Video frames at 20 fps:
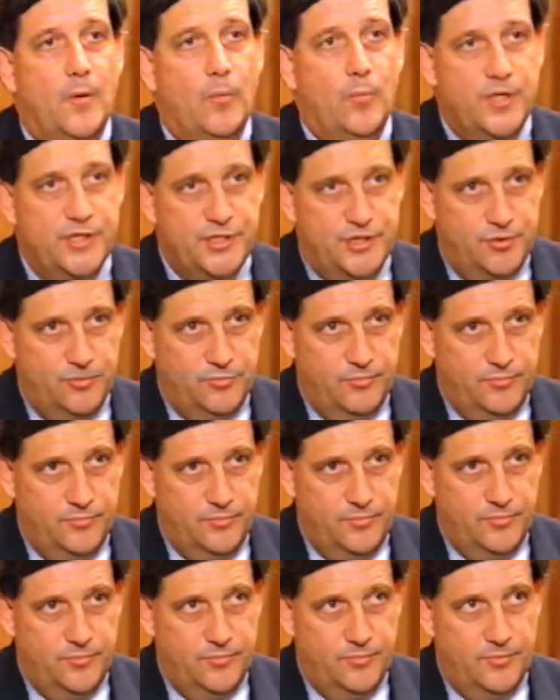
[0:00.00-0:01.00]
wish to
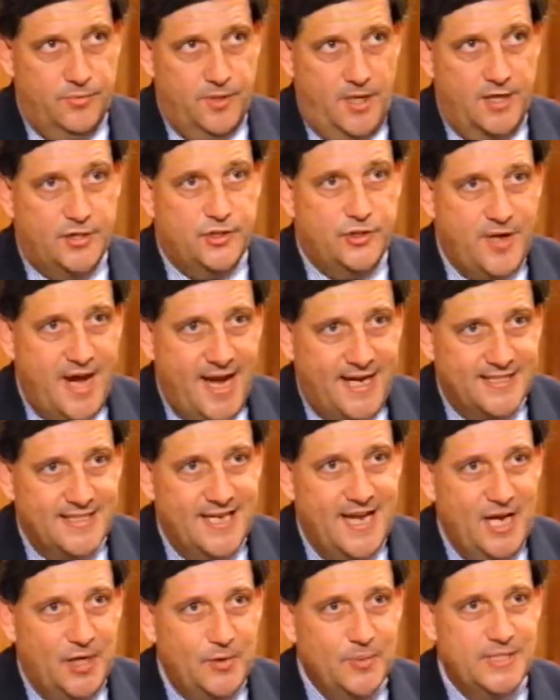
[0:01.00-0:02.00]
attract
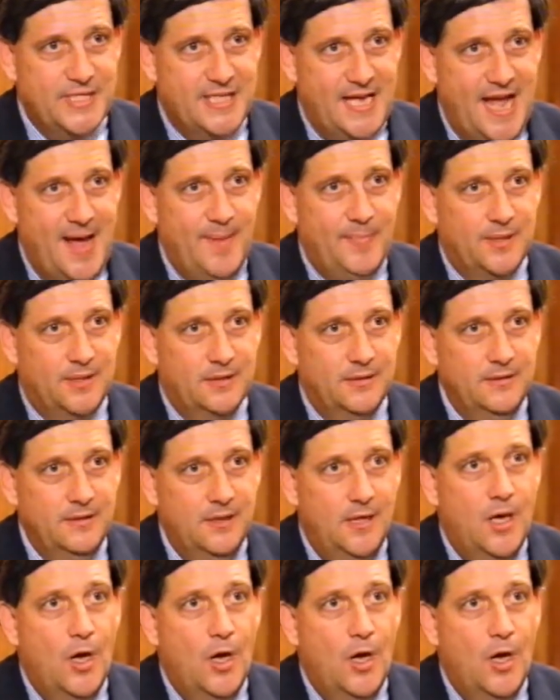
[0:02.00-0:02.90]
equity capital